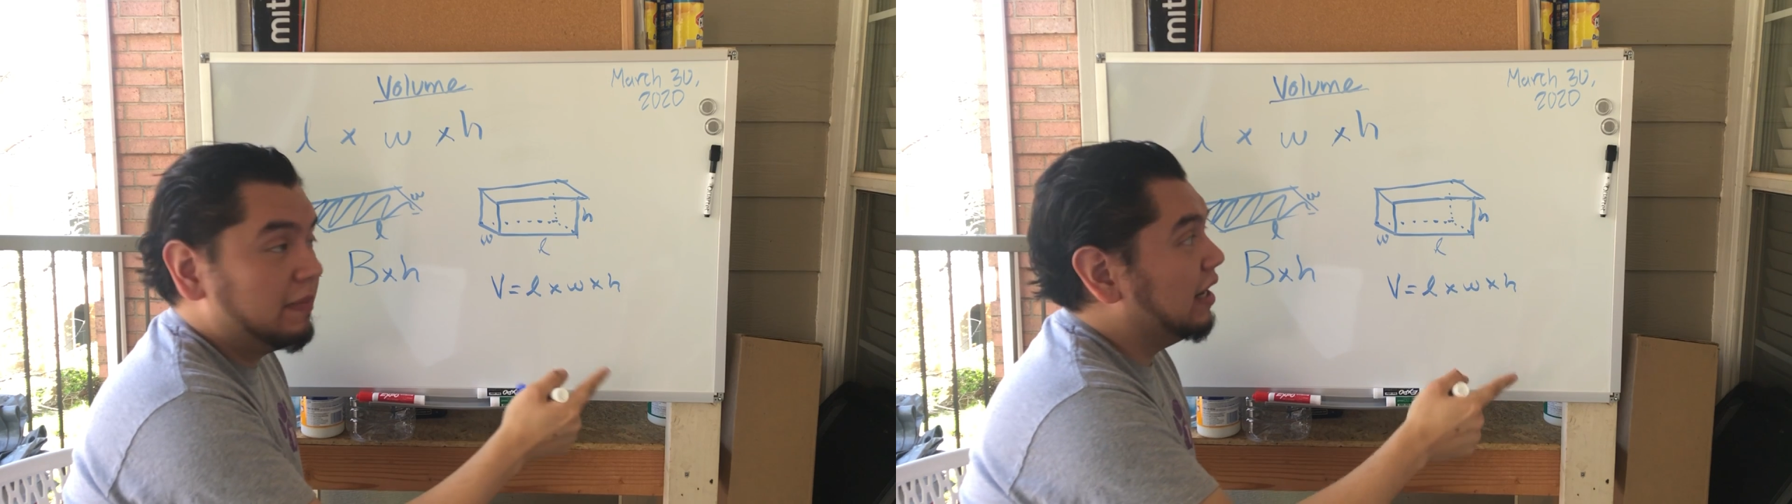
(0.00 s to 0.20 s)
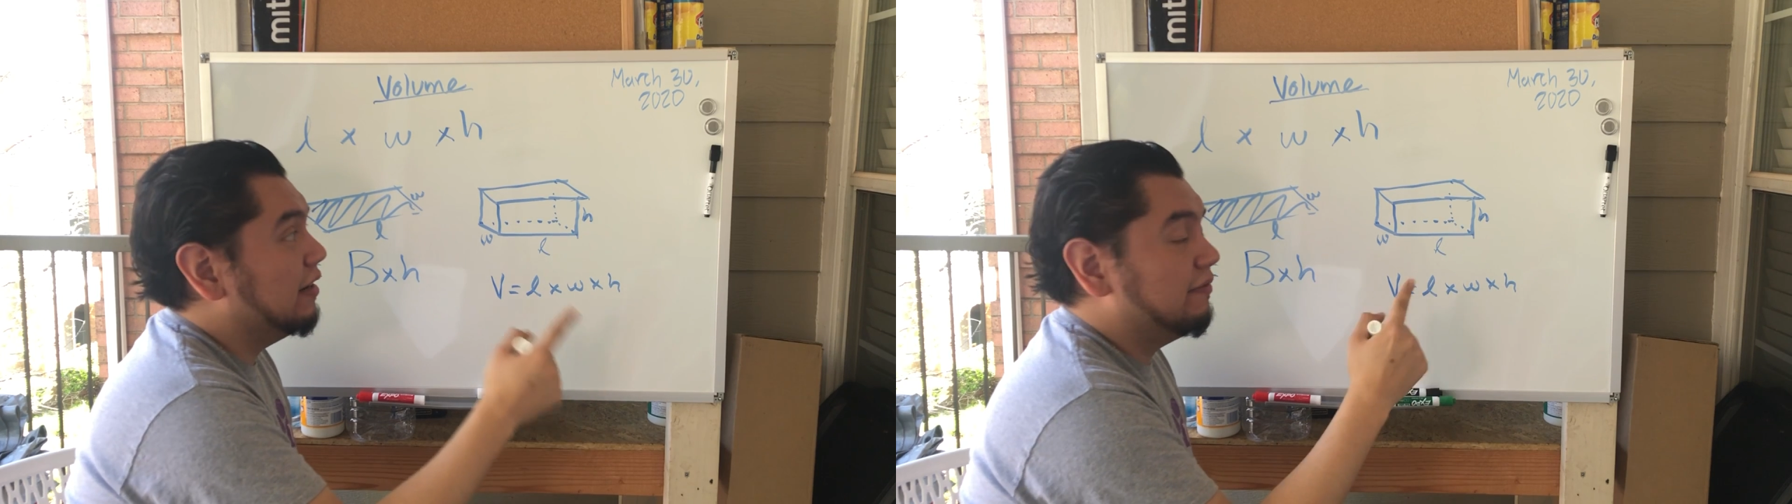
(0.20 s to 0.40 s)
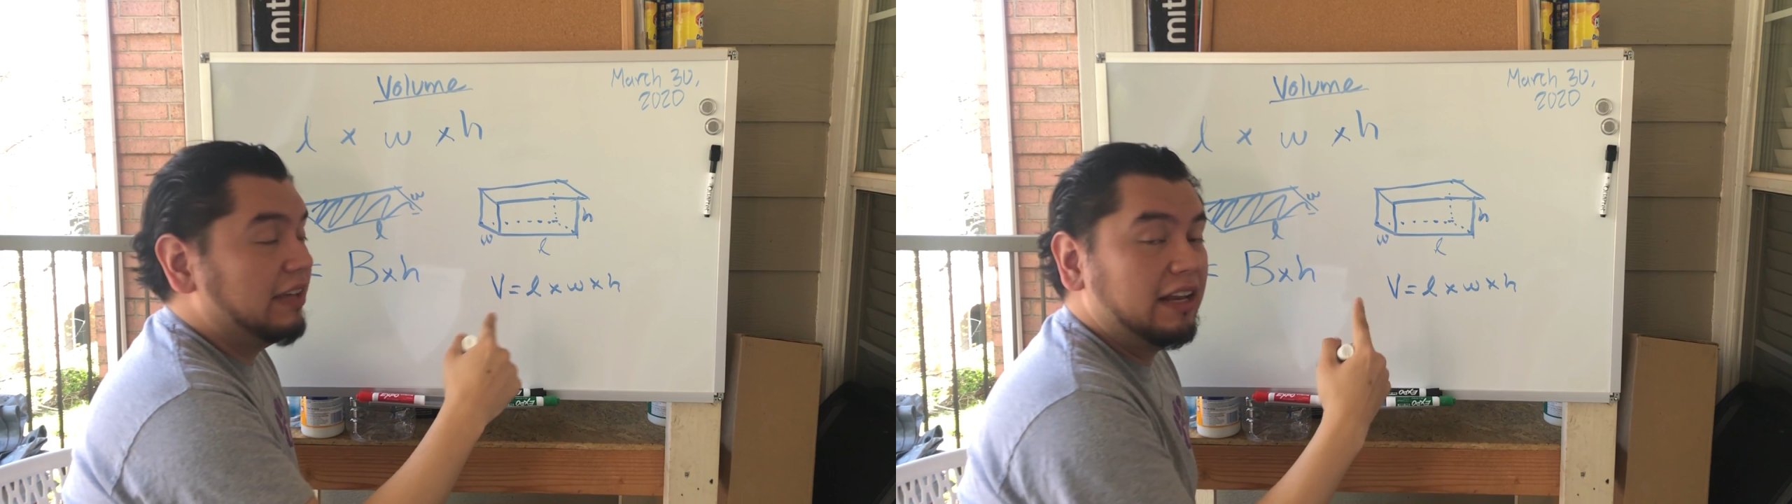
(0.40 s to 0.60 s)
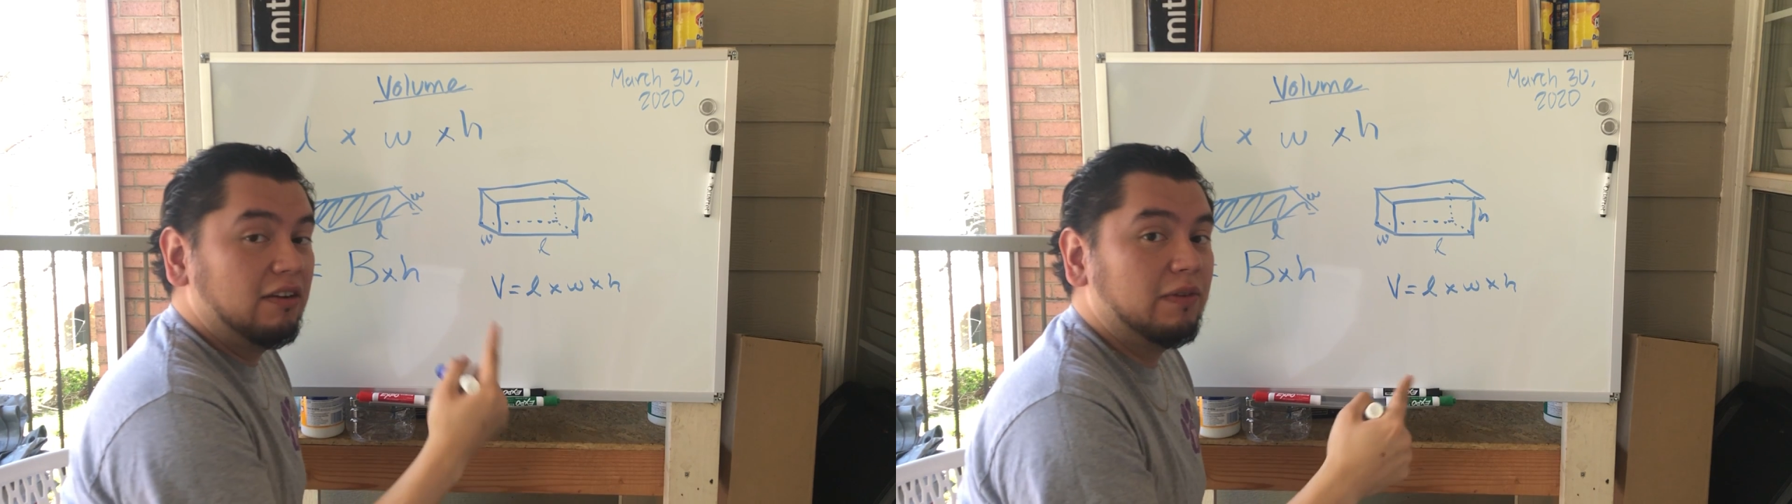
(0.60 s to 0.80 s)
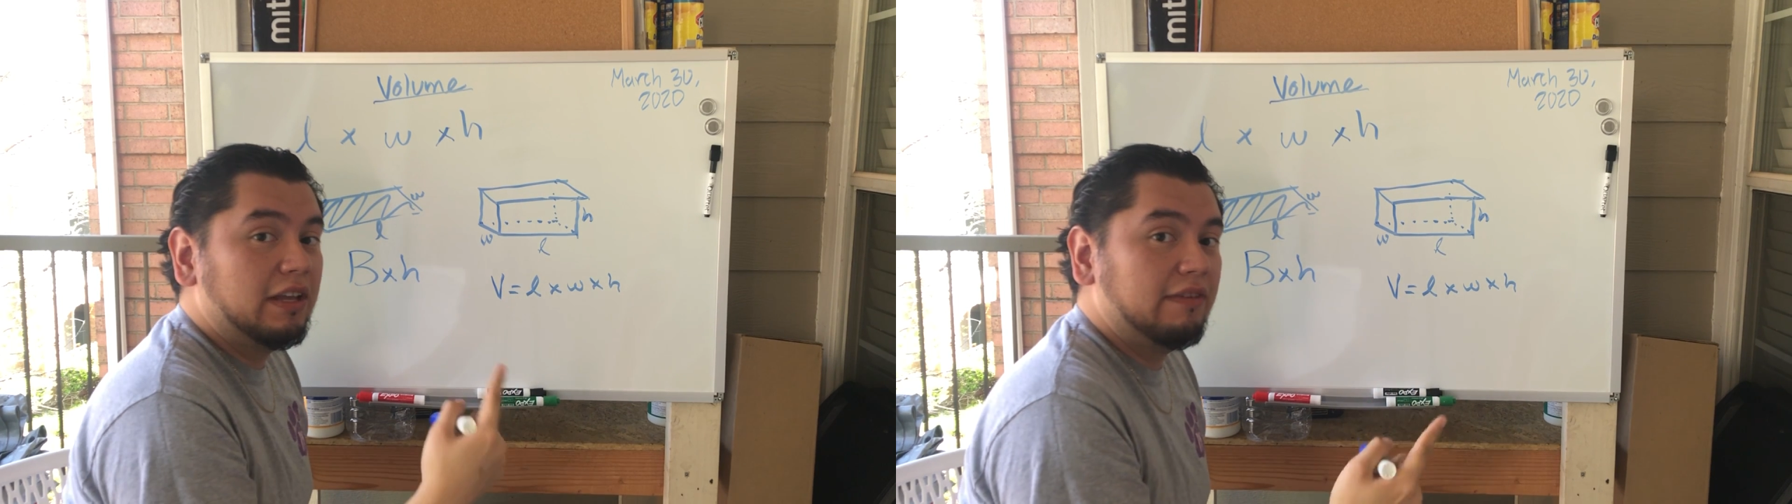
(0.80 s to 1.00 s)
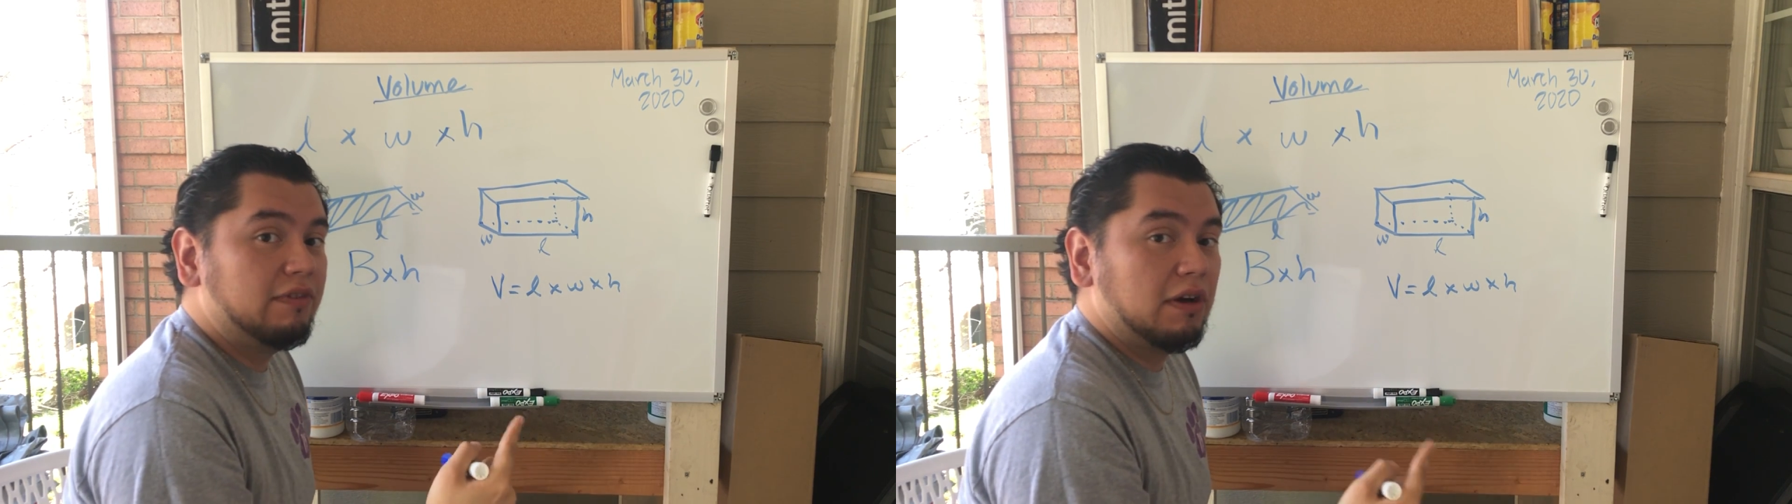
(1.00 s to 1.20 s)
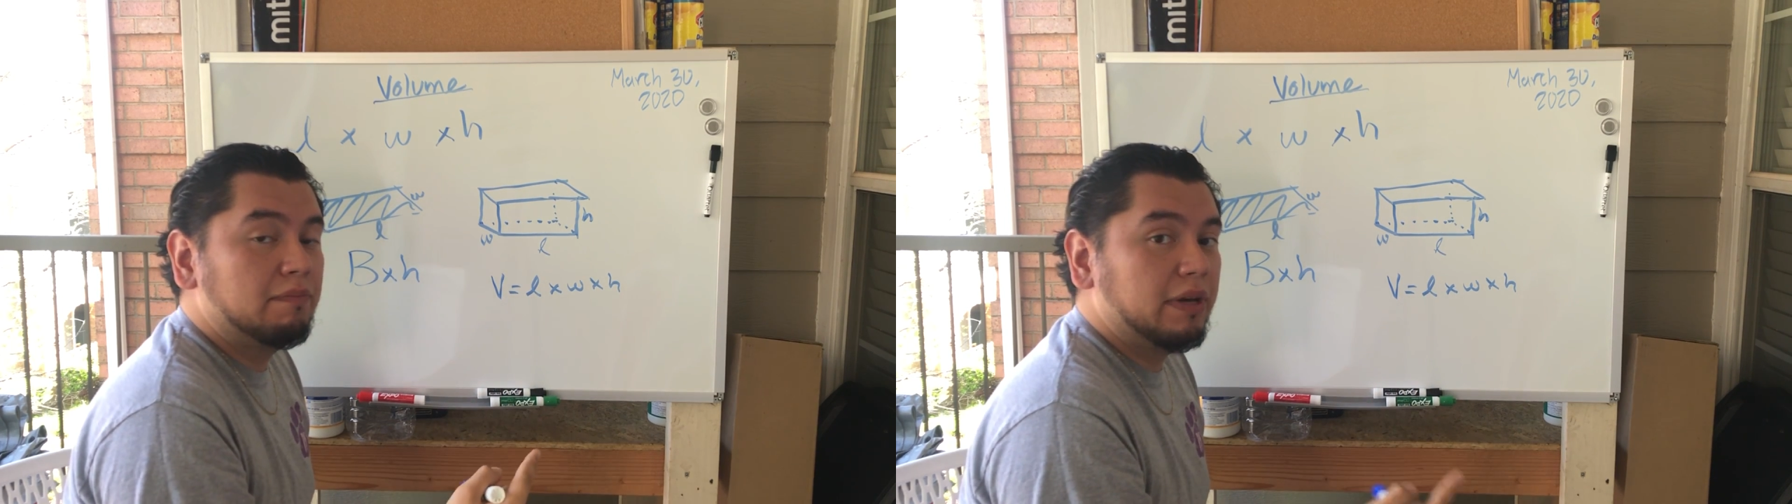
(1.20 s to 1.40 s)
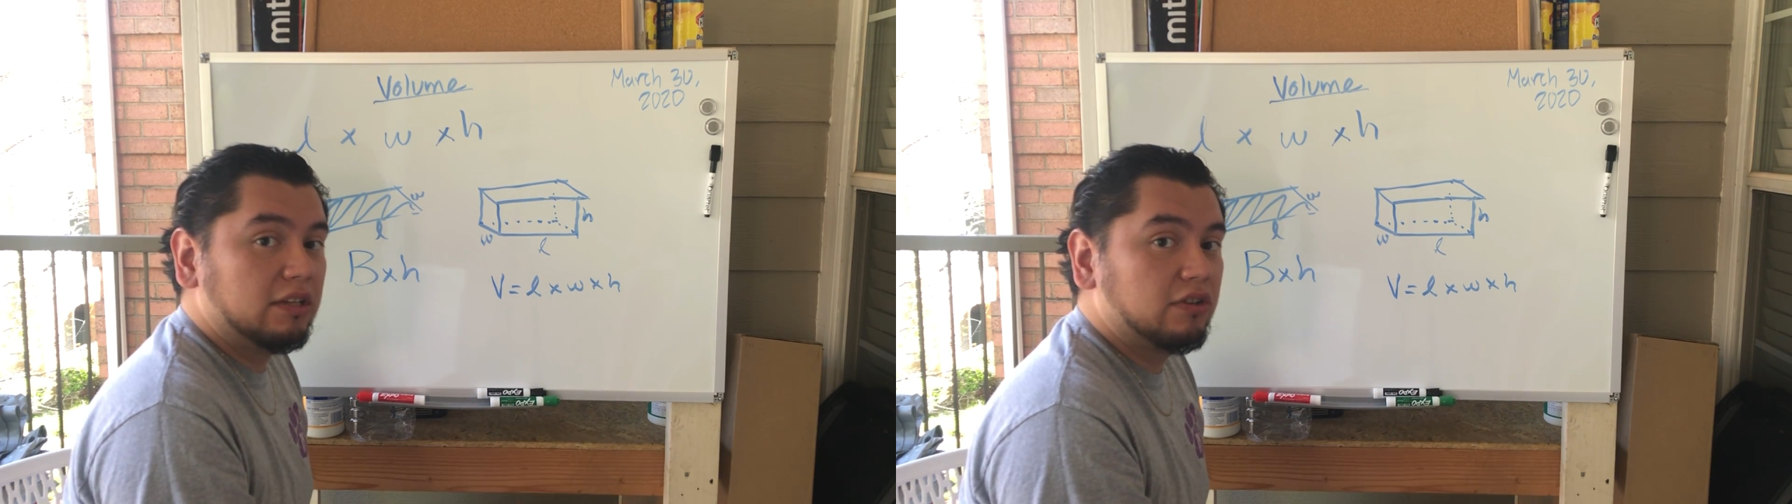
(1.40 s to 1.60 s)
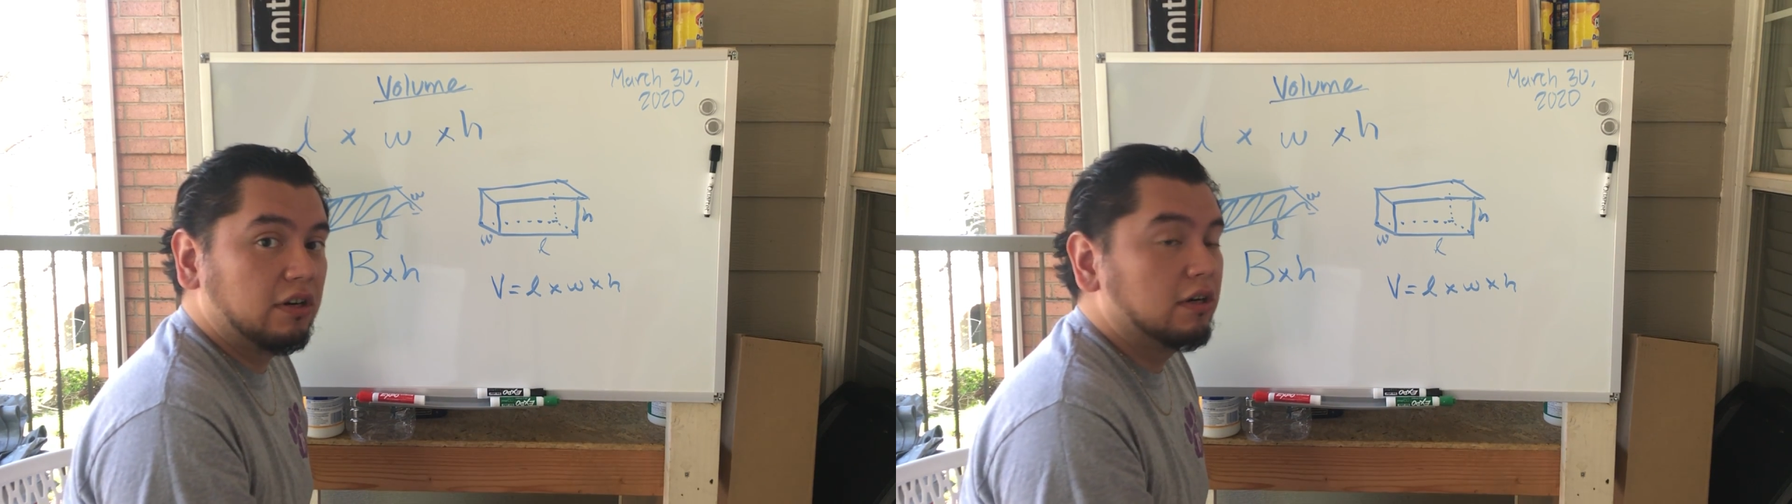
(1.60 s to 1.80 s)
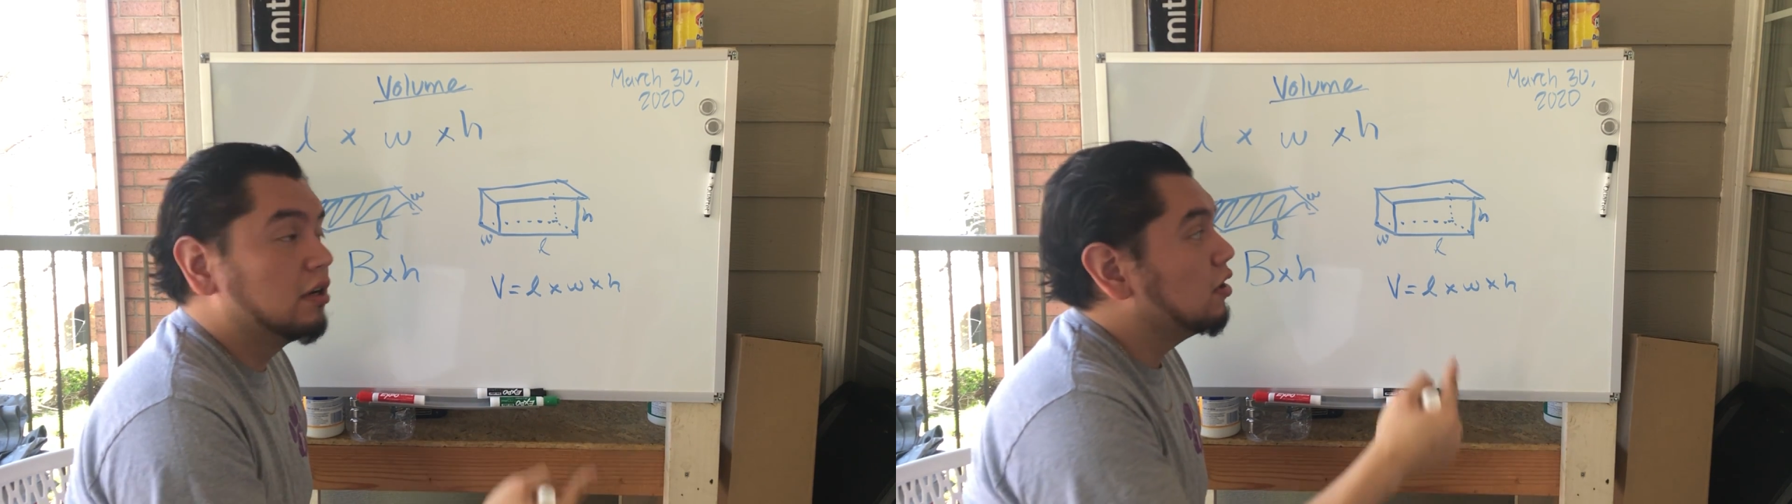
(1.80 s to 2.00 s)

and if they don't give you a picture,